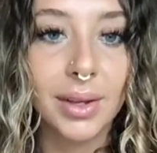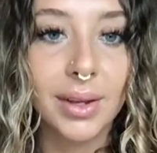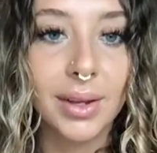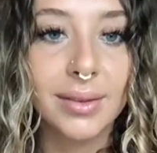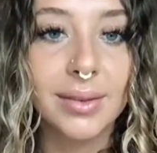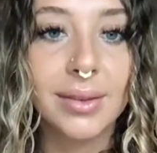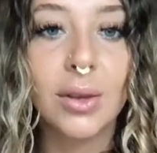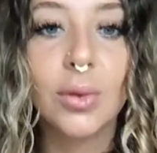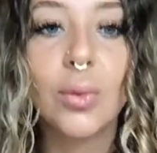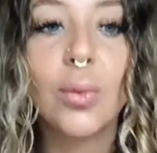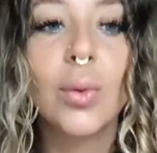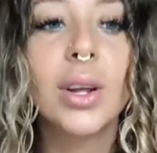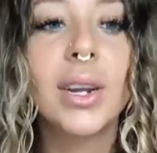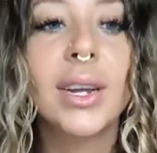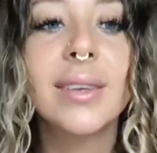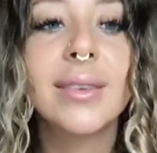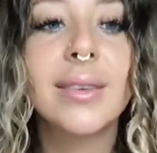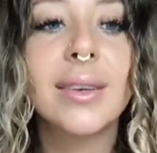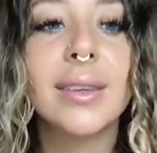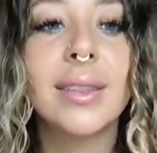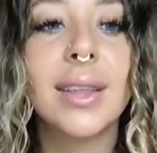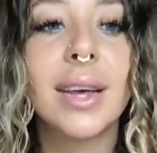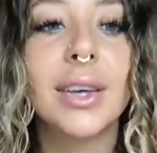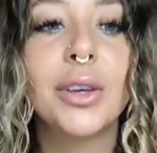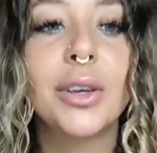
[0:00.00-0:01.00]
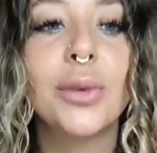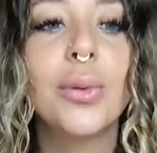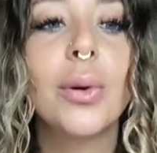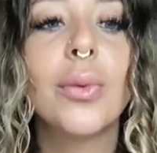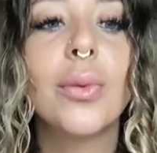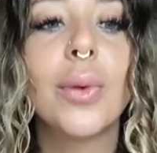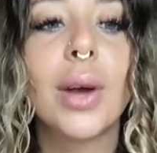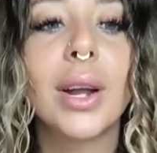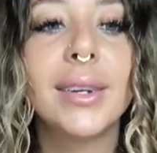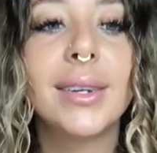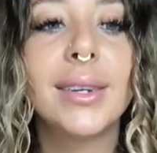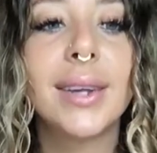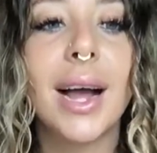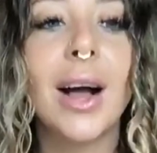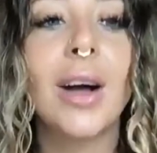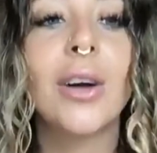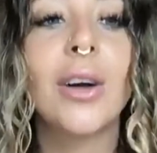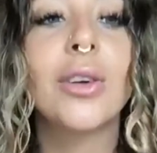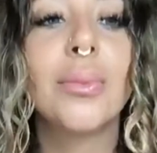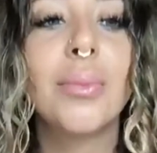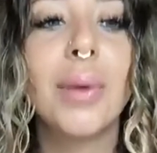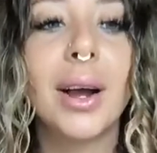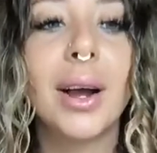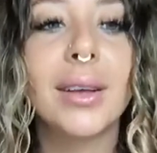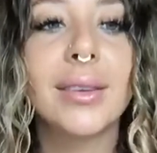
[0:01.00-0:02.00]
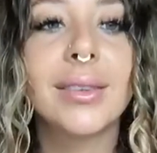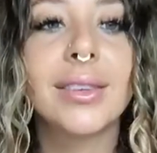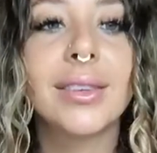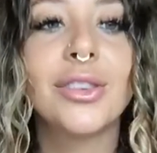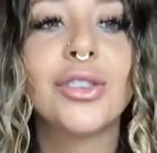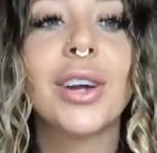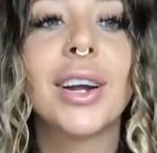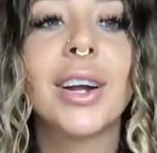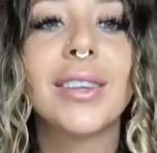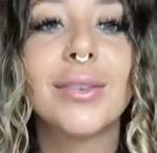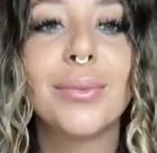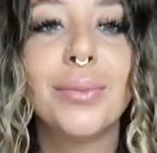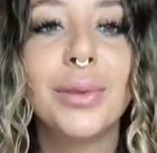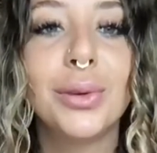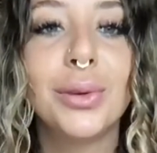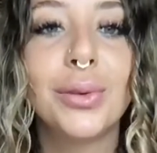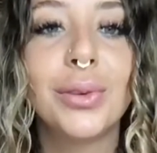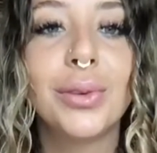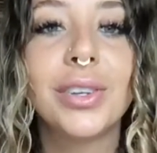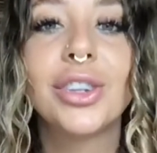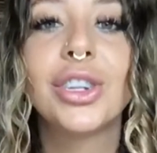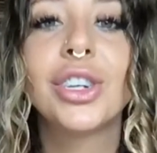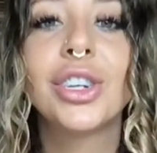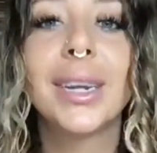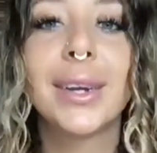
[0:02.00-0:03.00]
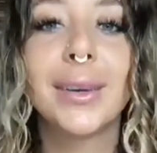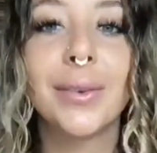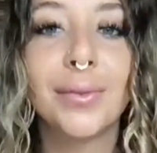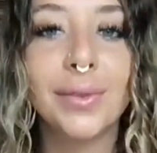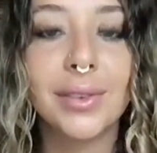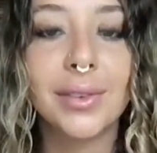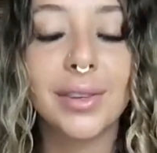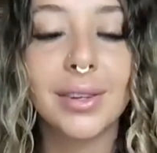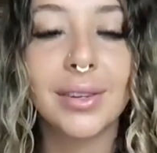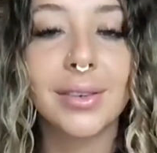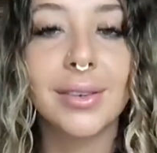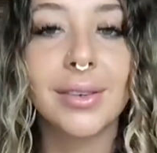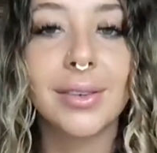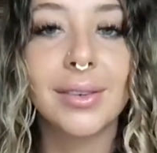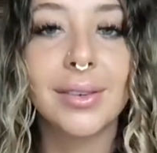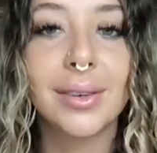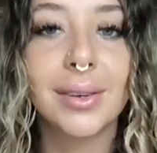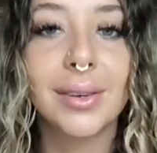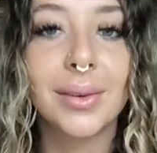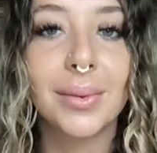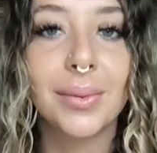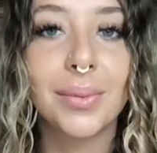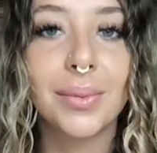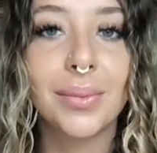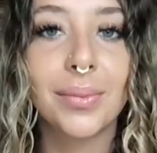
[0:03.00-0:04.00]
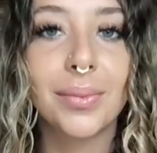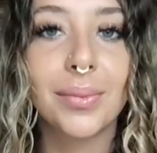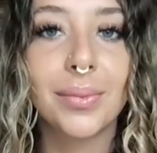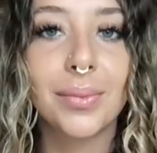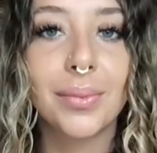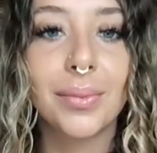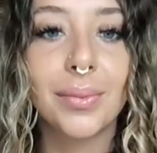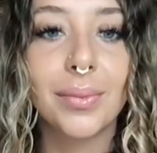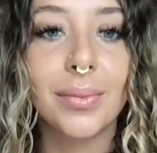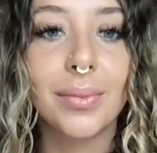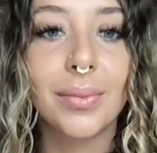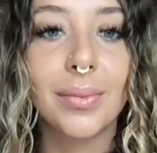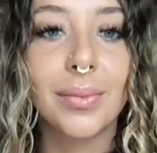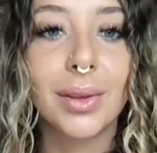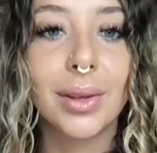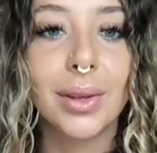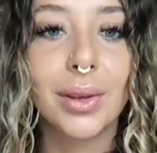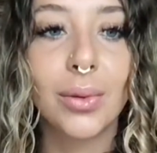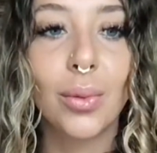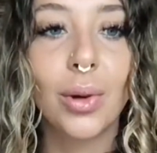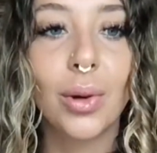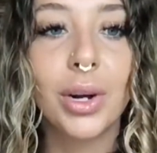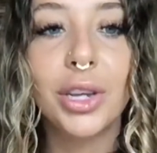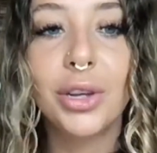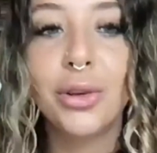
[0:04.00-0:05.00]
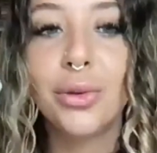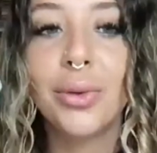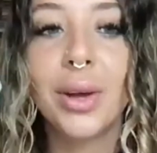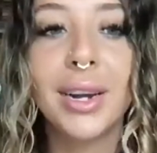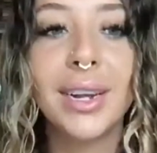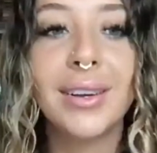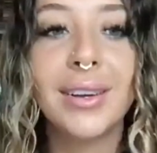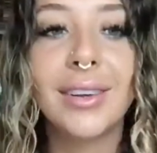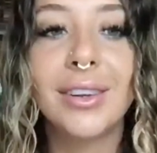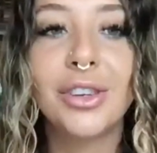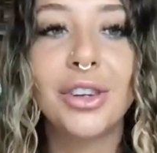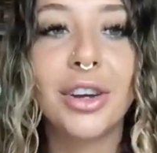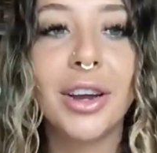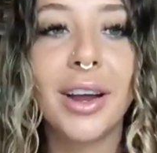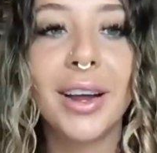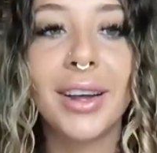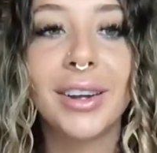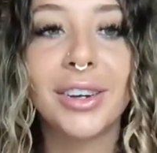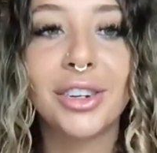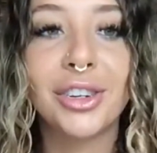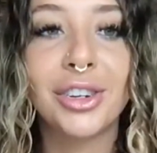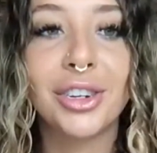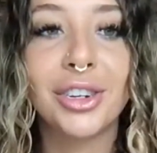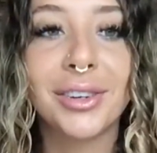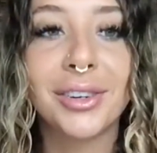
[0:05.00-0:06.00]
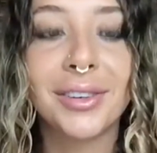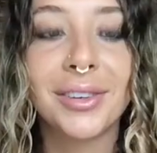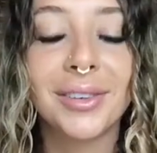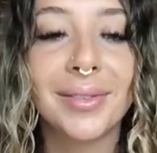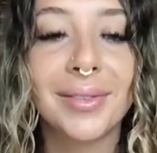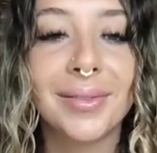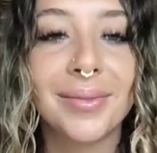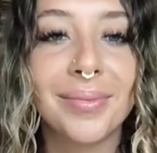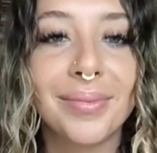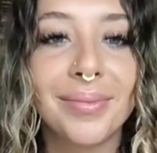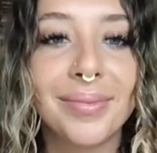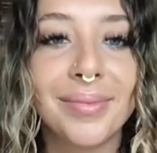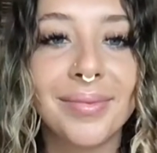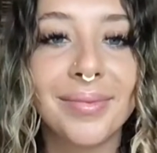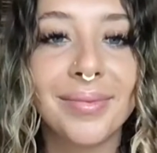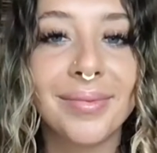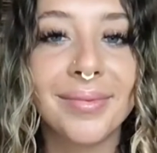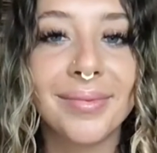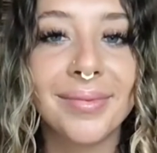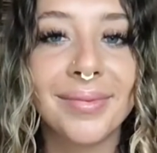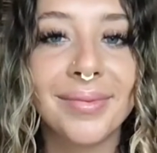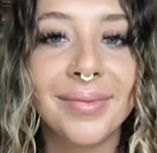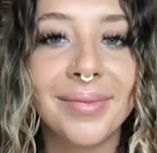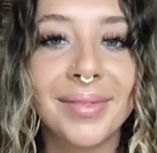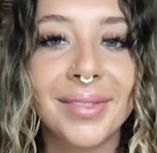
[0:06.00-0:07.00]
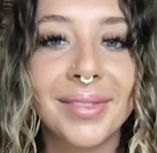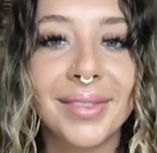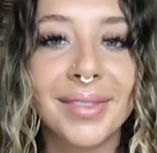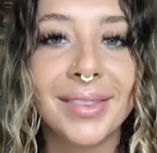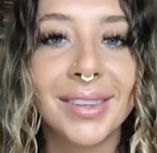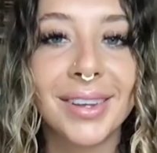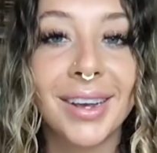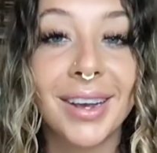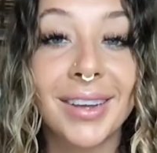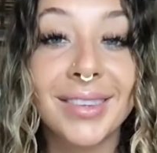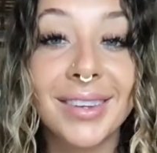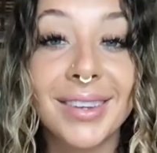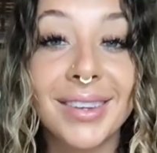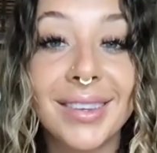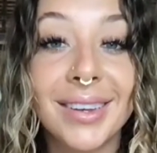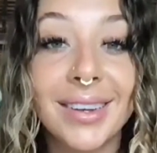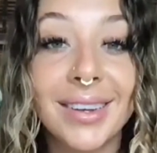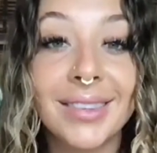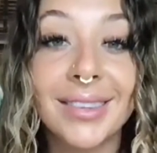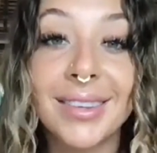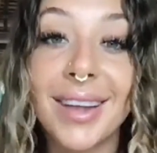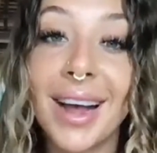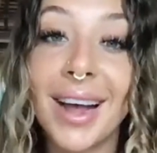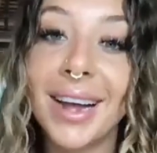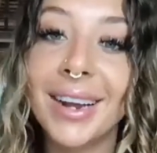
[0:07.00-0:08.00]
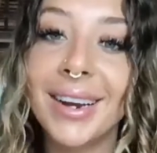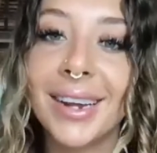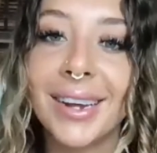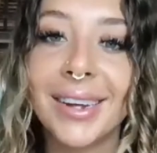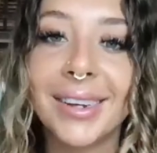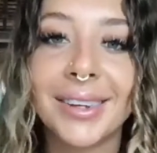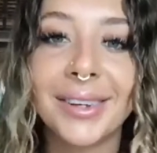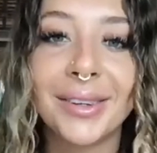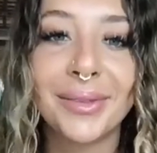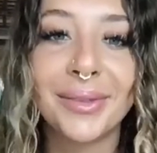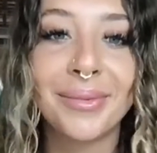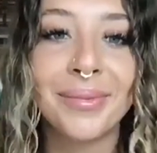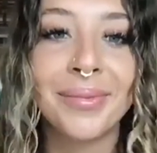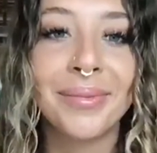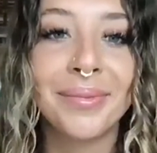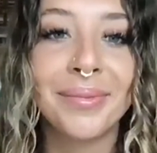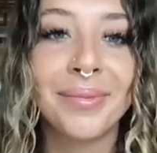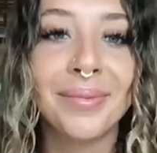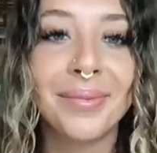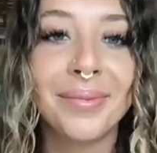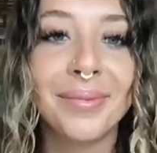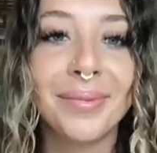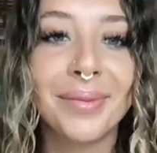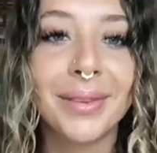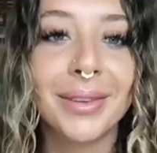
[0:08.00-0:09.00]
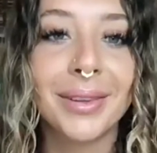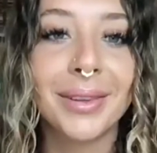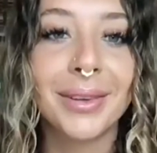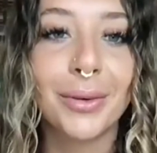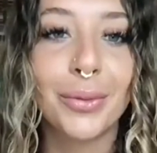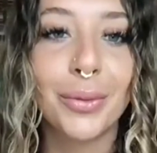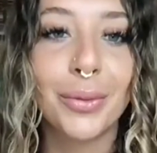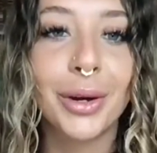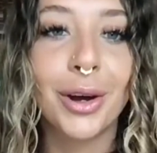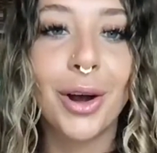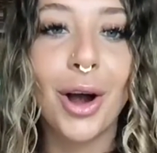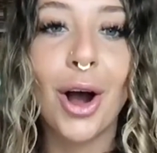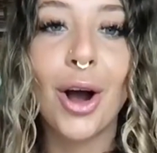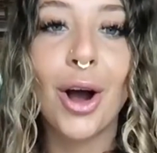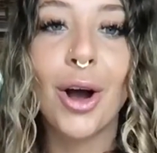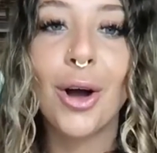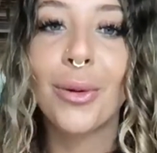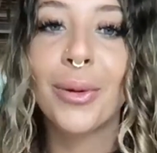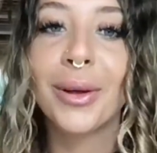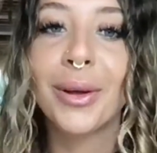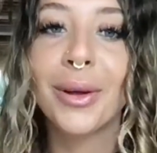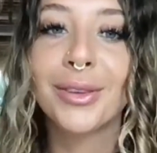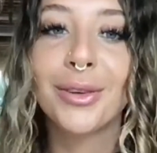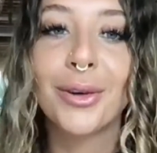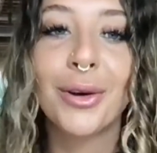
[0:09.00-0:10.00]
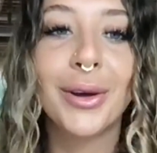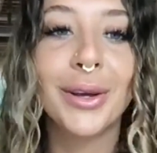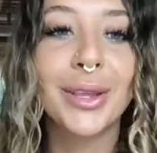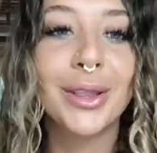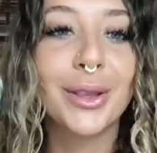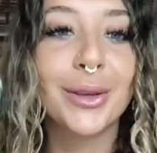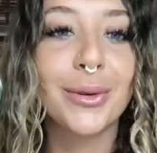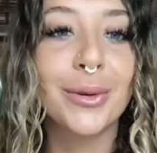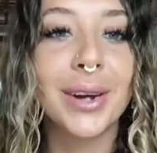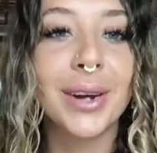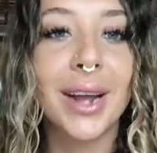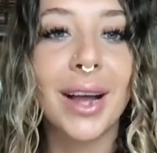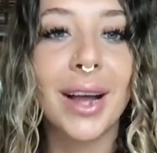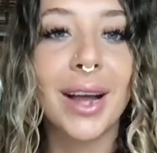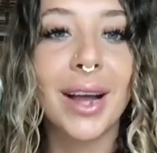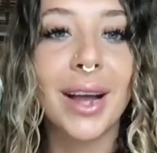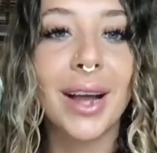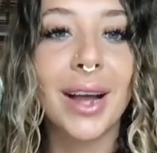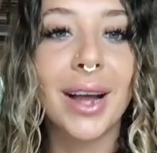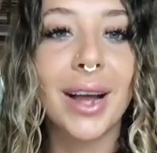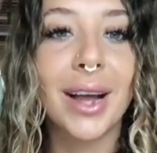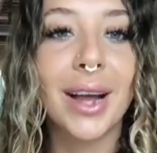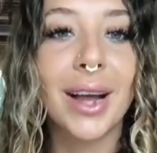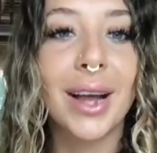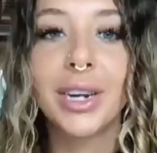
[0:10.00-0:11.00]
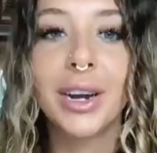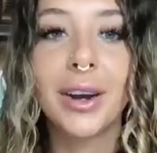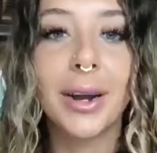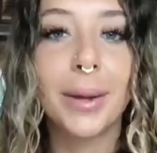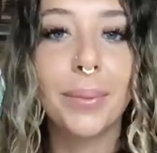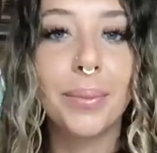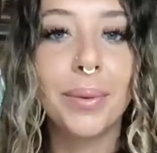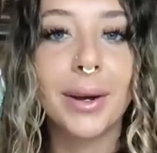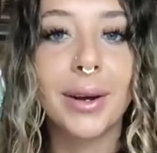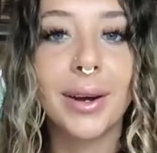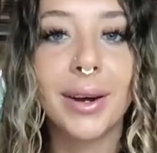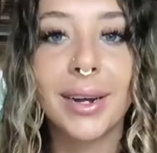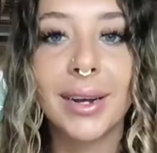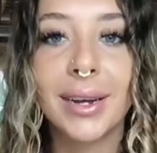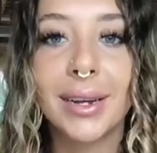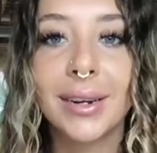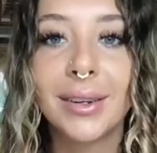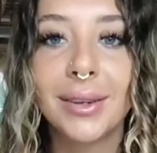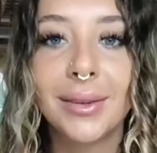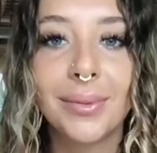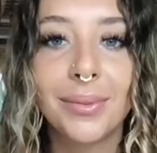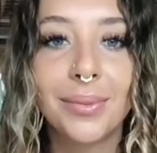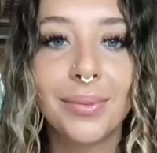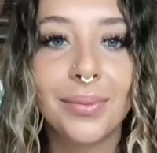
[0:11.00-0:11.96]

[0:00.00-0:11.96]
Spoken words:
So what is it that you are ready to alchemize, to transmute, to shift? What are you ready to change? Because it's exciting. We are always going through an evolutionary period.